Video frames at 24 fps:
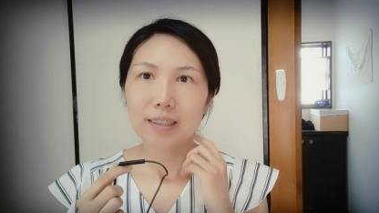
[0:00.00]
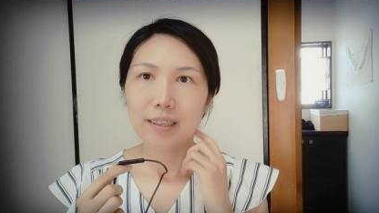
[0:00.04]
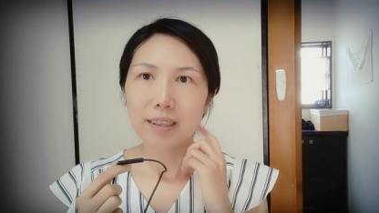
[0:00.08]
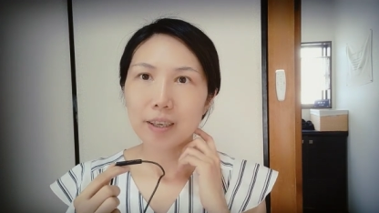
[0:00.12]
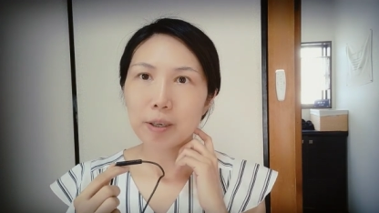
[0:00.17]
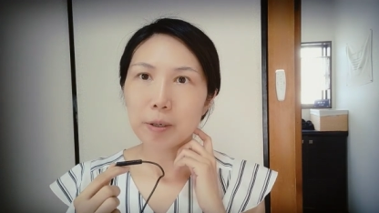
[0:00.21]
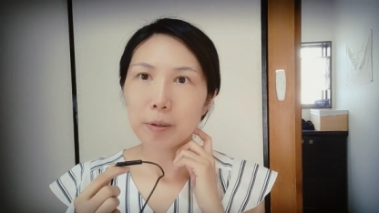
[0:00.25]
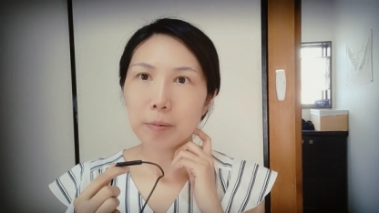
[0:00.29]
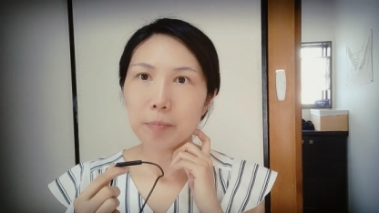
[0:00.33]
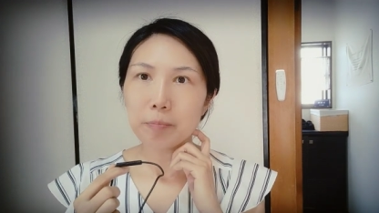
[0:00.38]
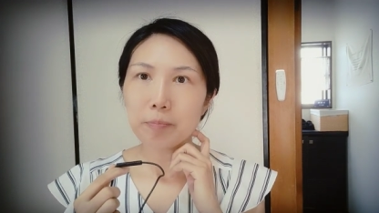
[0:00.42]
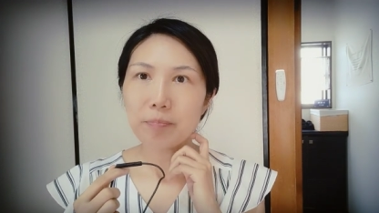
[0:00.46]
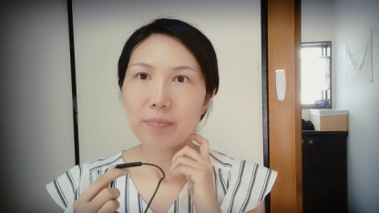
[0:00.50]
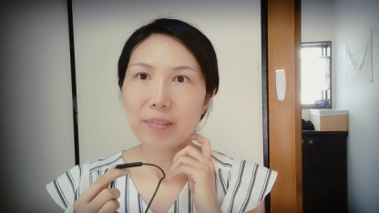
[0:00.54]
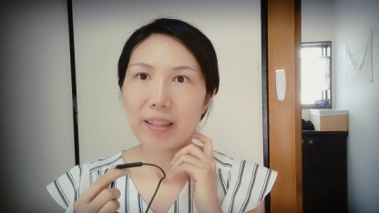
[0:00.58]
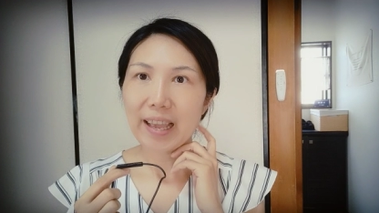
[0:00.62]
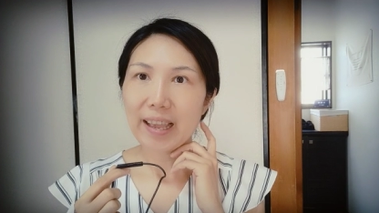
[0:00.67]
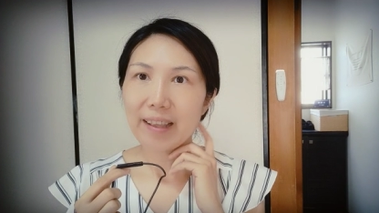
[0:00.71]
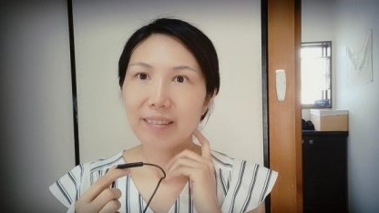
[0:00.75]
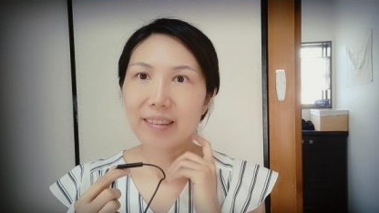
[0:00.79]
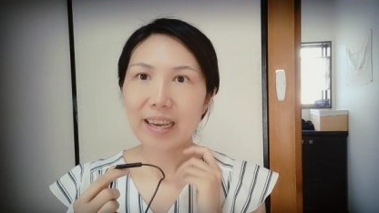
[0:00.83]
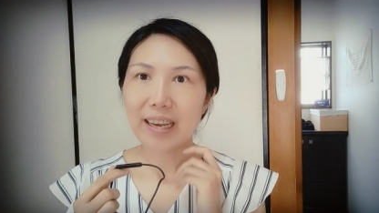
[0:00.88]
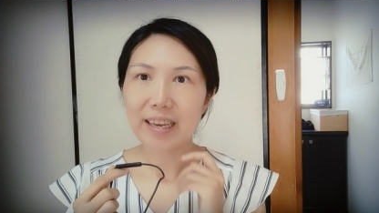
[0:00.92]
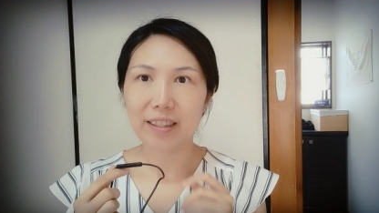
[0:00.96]
um,
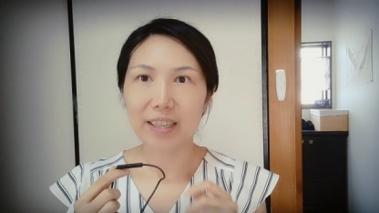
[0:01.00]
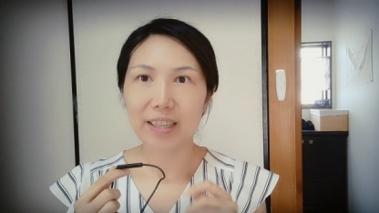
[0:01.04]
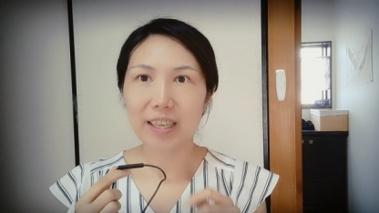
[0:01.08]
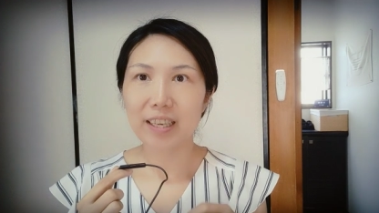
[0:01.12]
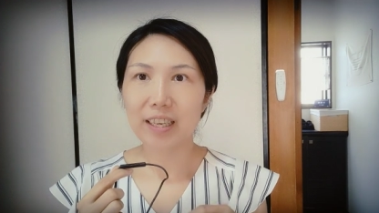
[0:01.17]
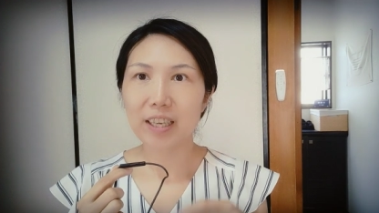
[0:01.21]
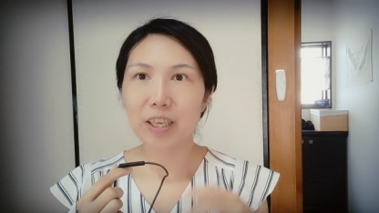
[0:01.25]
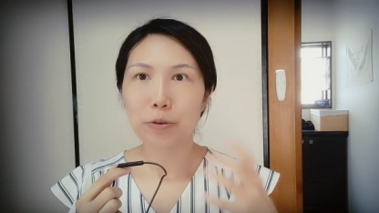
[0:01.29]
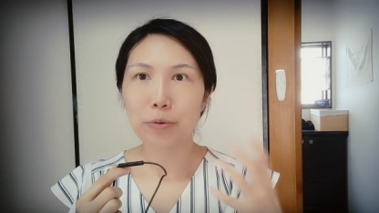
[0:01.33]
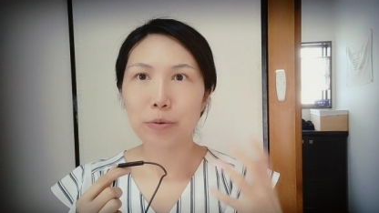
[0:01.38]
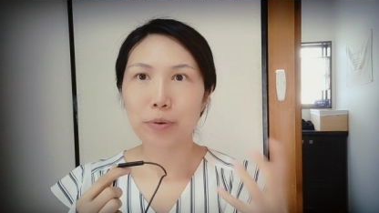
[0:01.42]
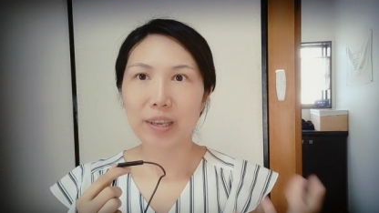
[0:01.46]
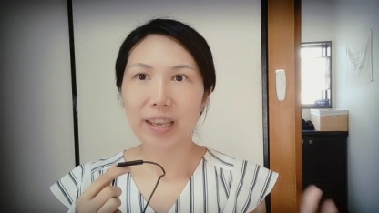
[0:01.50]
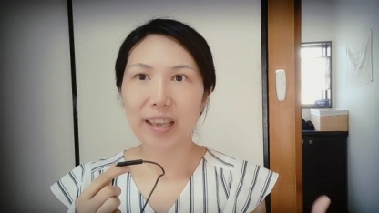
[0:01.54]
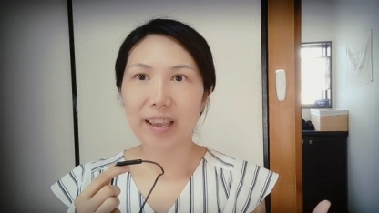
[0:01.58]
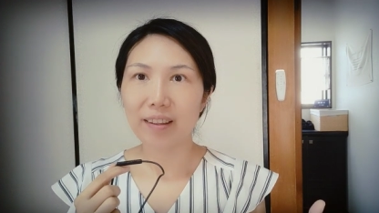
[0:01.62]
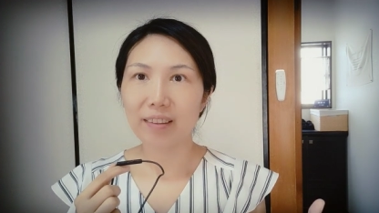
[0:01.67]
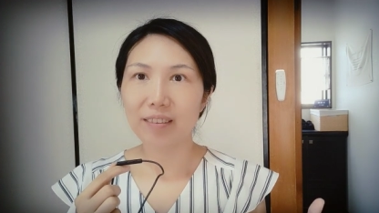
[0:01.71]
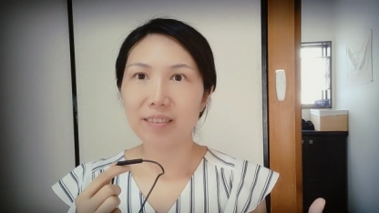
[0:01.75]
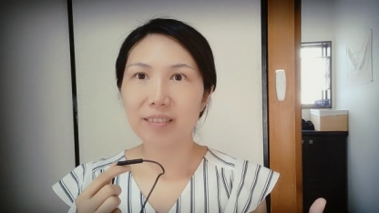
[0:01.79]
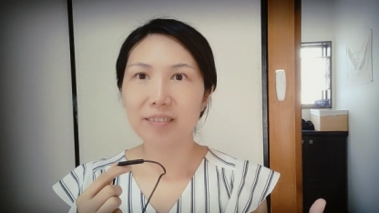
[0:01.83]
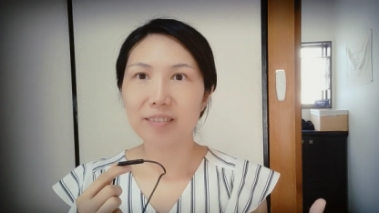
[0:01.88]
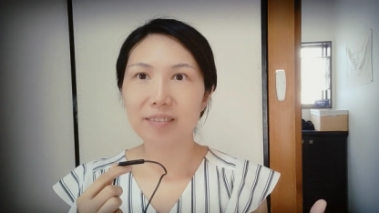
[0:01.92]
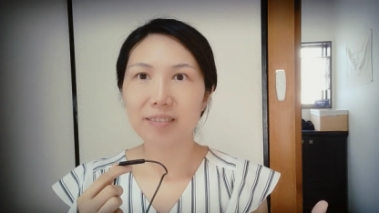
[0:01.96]
then I think you
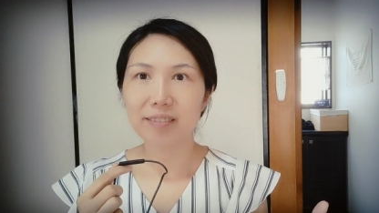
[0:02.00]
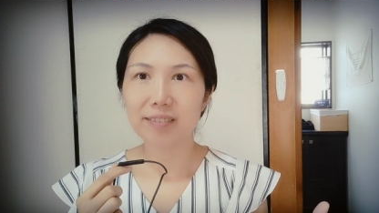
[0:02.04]
can